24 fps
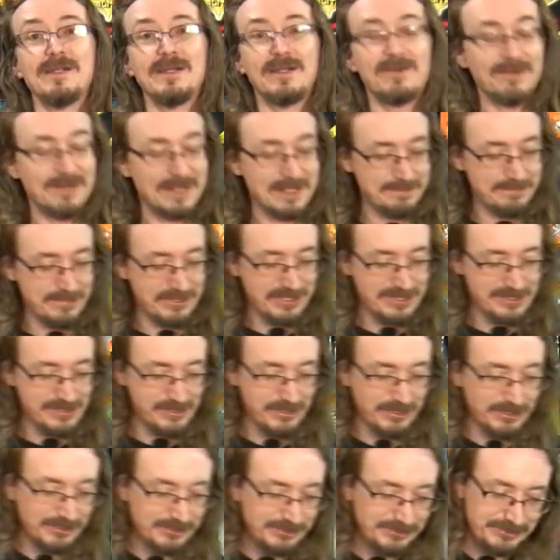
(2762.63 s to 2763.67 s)
quite a bit of
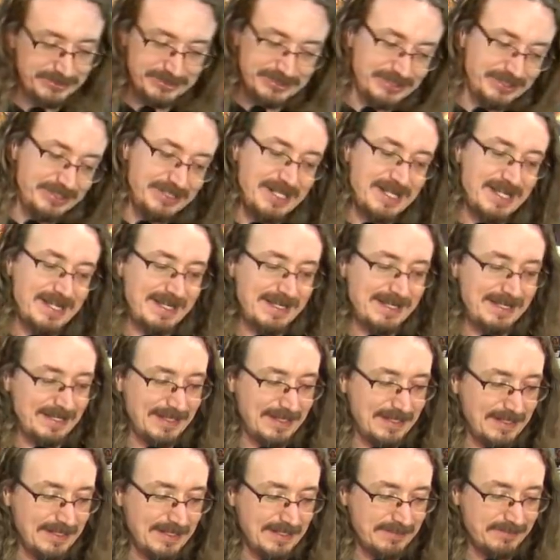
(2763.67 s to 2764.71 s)
news today.
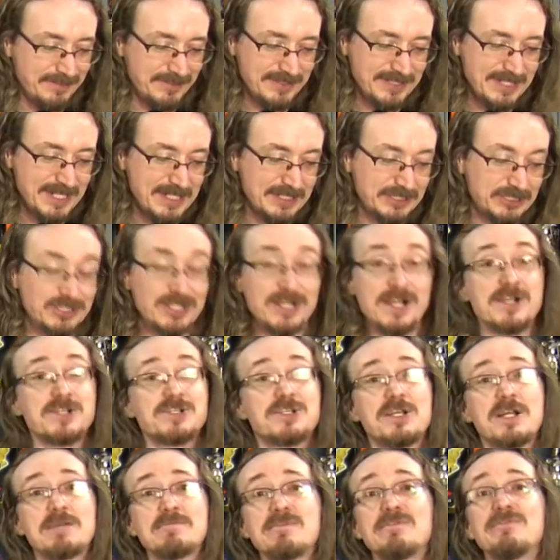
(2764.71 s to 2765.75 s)
Uh, we got Chuck
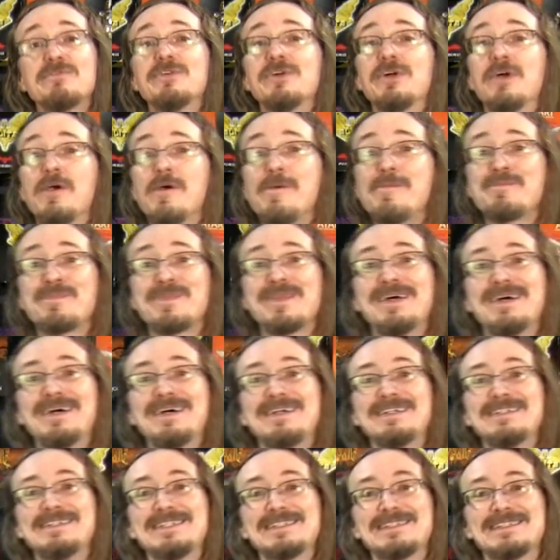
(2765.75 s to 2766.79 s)
Sommerville.
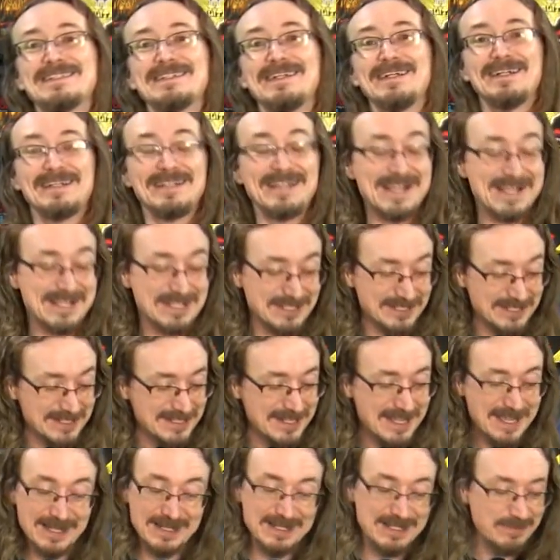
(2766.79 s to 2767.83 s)
Uh, just a guest
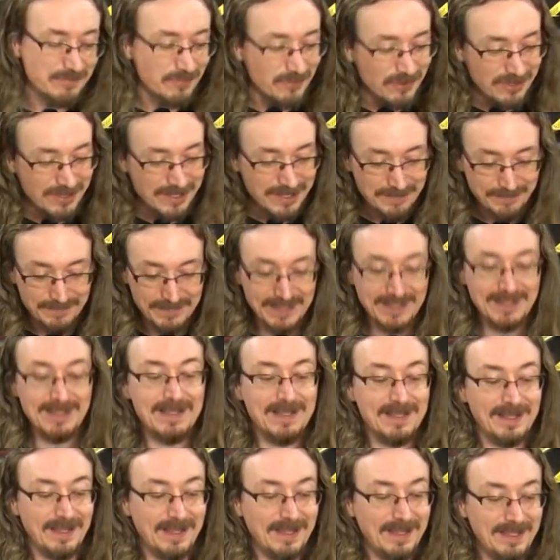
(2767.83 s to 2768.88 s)
just had him on.
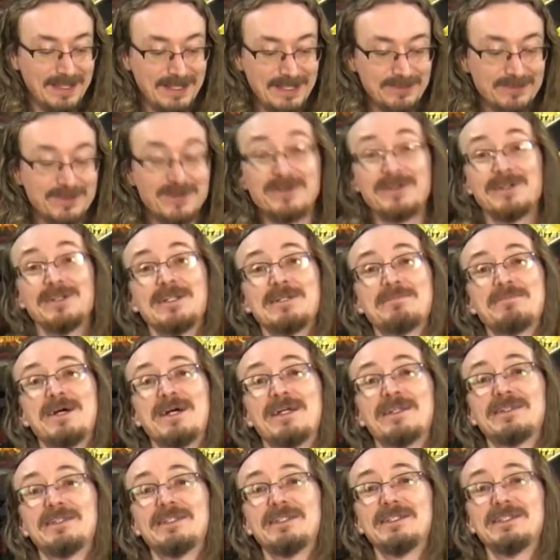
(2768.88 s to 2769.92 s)
Uh, he wrote in
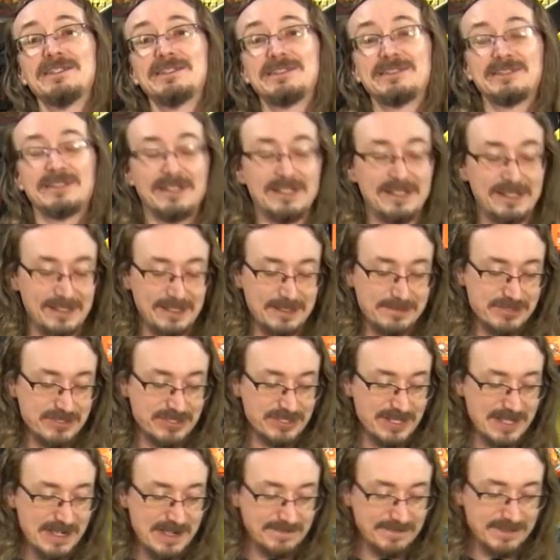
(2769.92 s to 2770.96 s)
about this
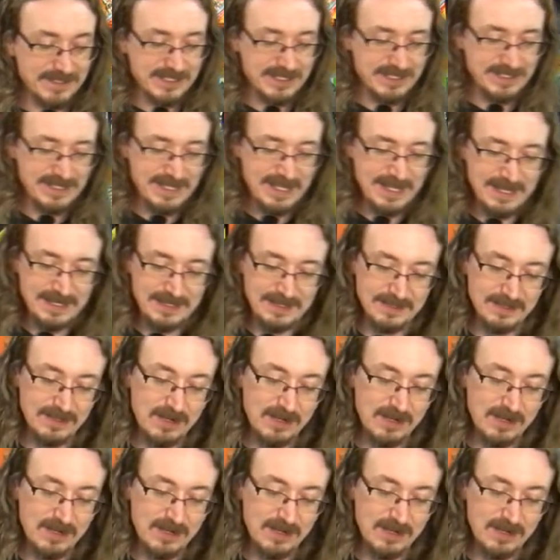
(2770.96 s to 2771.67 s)
himself. This is a